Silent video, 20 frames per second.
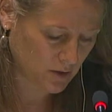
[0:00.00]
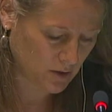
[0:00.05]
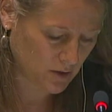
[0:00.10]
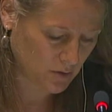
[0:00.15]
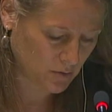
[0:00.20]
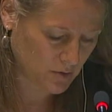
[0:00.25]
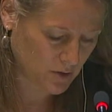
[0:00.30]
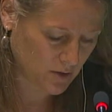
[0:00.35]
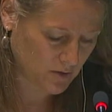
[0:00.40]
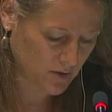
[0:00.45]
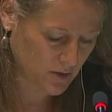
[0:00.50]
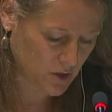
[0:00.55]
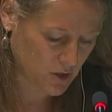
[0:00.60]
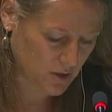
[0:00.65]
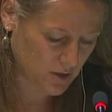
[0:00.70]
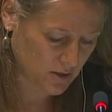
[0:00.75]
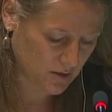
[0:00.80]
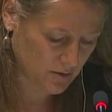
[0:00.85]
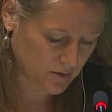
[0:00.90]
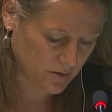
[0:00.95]
including the
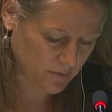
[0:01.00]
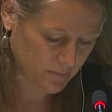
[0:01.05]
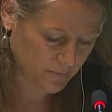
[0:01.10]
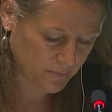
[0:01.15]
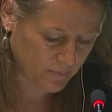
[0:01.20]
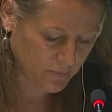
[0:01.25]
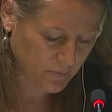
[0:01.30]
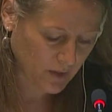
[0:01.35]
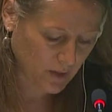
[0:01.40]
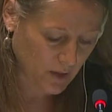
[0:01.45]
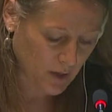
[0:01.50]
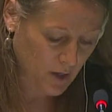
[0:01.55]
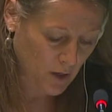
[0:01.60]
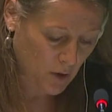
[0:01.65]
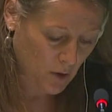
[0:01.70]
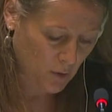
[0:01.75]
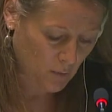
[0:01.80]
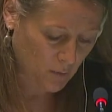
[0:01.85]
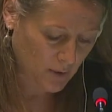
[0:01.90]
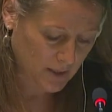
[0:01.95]
Charter,
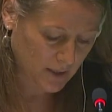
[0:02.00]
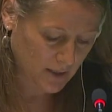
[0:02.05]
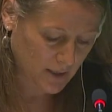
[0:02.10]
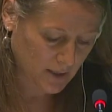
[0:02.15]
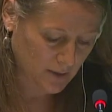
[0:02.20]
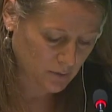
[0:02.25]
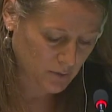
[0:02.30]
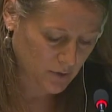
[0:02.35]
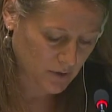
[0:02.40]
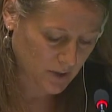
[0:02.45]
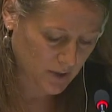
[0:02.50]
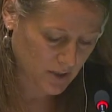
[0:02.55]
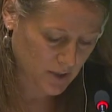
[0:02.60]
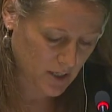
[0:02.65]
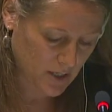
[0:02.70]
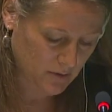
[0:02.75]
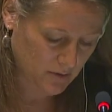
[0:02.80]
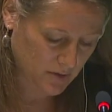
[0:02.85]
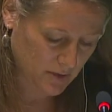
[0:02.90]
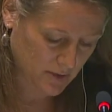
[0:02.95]
while countering
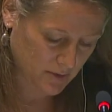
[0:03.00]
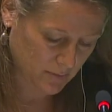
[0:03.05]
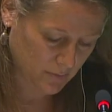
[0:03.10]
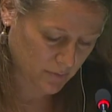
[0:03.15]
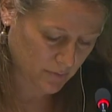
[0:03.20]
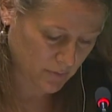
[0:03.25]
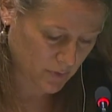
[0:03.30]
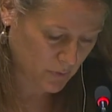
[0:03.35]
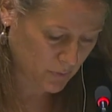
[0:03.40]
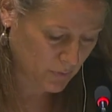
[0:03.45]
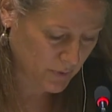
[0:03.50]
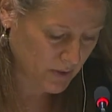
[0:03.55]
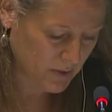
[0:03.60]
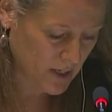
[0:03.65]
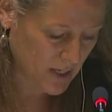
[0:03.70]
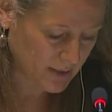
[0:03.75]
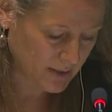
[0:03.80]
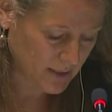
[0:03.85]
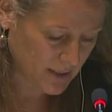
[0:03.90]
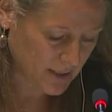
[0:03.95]
terrorism. We
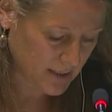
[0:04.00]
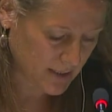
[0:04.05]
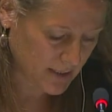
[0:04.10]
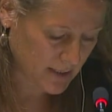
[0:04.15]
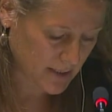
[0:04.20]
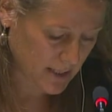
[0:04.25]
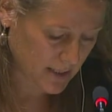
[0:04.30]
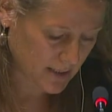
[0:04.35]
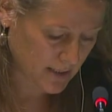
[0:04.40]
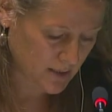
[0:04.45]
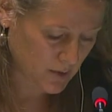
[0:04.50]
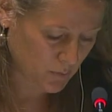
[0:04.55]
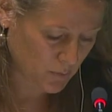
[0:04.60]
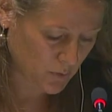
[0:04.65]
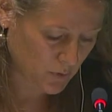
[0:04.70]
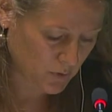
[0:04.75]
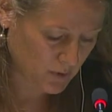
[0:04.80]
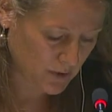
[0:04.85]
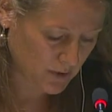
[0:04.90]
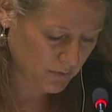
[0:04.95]
recognize and
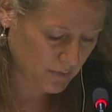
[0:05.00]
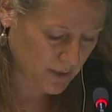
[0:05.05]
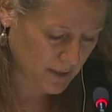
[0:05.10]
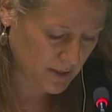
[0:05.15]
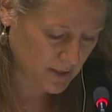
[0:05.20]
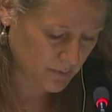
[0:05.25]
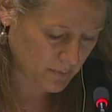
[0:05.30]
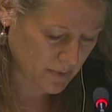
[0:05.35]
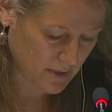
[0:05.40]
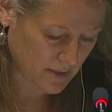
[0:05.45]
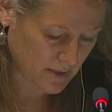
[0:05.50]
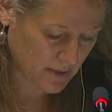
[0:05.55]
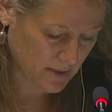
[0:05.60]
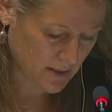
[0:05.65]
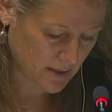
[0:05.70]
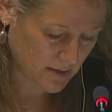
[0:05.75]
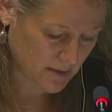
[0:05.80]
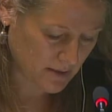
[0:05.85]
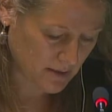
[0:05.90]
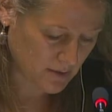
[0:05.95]
support advancements
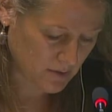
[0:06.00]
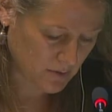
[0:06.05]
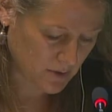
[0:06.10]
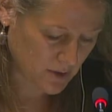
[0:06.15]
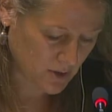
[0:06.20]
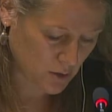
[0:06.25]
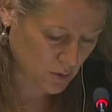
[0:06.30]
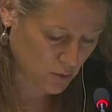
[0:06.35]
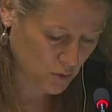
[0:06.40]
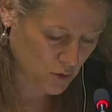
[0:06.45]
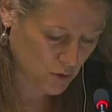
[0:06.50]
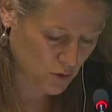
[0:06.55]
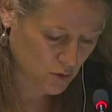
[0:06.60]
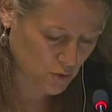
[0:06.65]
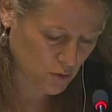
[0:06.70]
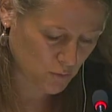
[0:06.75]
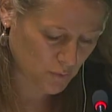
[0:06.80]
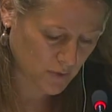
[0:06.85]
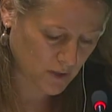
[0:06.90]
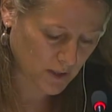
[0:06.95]
this resolution
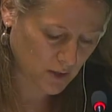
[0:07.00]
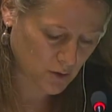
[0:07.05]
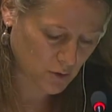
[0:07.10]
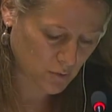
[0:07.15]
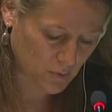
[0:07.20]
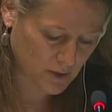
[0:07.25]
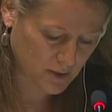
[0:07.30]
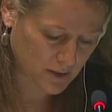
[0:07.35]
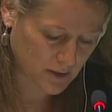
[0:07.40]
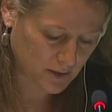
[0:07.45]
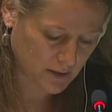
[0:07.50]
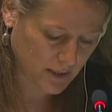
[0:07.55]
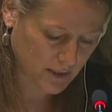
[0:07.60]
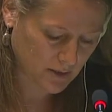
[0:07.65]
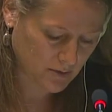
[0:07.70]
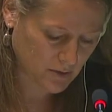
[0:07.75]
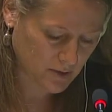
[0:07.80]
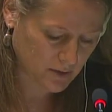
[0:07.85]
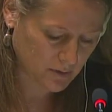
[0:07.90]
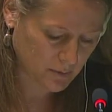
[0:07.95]
should bring to
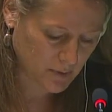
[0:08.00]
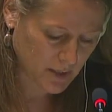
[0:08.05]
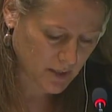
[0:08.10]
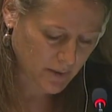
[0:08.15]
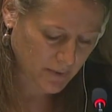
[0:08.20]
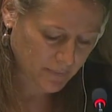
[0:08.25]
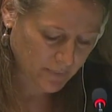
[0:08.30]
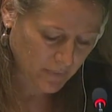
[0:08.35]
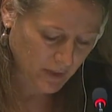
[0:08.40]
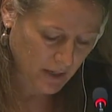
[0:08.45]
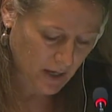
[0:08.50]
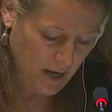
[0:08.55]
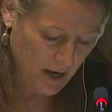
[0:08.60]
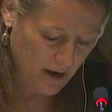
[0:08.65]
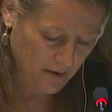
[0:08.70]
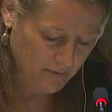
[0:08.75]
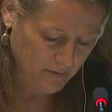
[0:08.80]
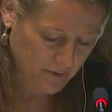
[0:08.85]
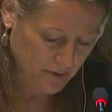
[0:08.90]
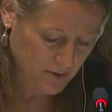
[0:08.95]
multilateral
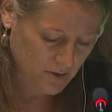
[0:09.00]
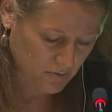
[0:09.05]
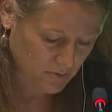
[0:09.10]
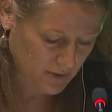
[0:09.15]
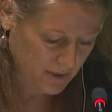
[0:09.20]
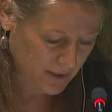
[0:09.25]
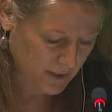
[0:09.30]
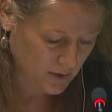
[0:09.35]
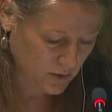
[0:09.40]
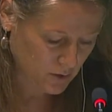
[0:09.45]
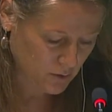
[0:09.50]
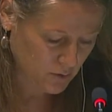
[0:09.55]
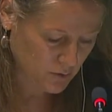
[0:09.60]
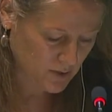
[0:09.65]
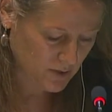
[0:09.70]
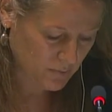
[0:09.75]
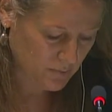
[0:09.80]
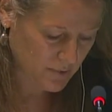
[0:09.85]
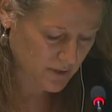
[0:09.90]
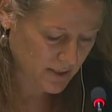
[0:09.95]
efforts related to
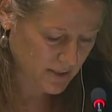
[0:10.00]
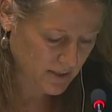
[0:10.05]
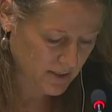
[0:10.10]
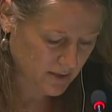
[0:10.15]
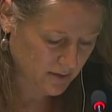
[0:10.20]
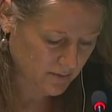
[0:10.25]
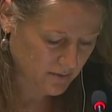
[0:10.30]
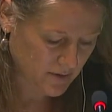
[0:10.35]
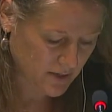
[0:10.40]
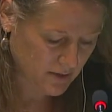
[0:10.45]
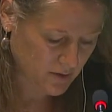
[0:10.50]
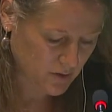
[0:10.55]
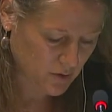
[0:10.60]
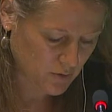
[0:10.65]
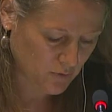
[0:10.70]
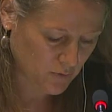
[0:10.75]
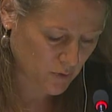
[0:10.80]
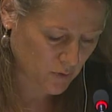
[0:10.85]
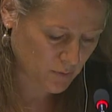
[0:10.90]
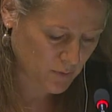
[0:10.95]
suppressing various
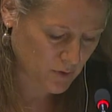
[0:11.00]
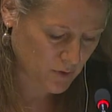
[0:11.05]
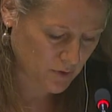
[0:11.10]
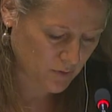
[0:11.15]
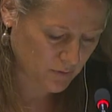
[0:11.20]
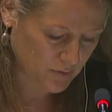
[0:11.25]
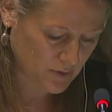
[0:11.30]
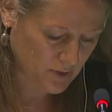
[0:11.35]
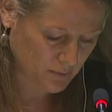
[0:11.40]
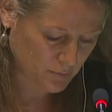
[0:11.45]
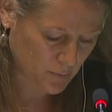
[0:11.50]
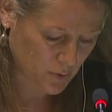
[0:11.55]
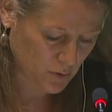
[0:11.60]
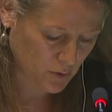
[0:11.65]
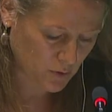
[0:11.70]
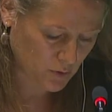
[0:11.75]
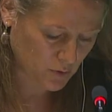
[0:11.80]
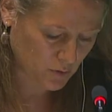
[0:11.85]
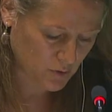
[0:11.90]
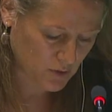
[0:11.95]
forms of
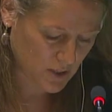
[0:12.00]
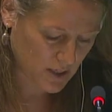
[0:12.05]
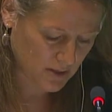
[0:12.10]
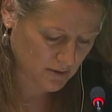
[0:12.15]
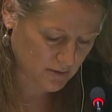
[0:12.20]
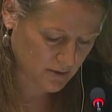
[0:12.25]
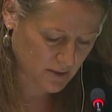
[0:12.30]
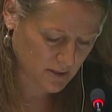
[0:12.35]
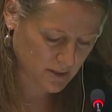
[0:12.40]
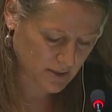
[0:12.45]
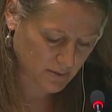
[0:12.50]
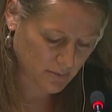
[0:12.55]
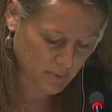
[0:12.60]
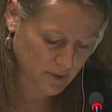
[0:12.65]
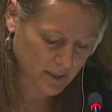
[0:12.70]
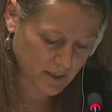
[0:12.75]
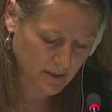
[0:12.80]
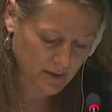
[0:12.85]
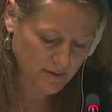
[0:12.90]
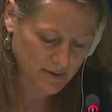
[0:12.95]
support to terrorists,
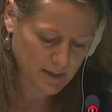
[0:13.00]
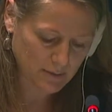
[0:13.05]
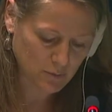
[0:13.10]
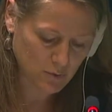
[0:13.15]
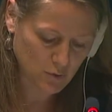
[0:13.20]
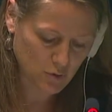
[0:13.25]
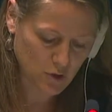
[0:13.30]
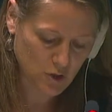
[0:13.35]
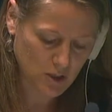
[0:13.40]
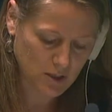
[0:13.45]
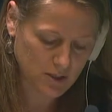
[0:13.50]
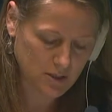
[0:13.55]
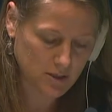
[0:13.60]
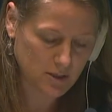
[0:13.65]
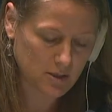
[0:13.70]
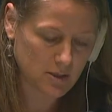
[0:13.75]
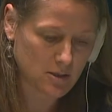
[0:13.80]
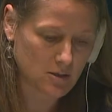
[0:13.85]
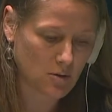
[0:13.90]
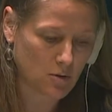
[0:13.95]
bringing them to
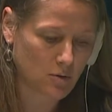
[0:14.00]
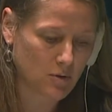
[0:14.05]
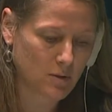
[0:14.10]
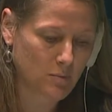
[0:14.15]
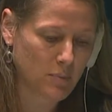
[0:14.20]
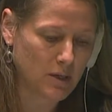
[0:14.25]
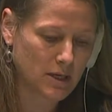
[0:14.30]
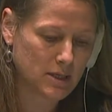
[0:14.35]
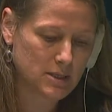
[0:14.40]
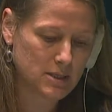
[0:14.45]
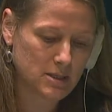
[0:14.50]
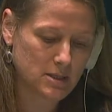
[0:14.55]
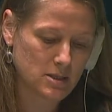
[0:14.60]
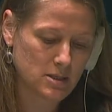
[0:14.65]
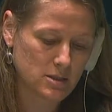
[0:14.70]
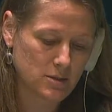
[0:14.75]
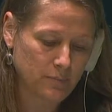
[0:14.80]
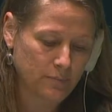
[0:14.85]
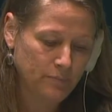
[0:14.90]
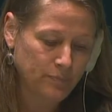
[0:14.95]
justice on the
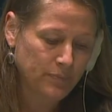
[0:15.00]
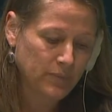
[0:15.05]
basis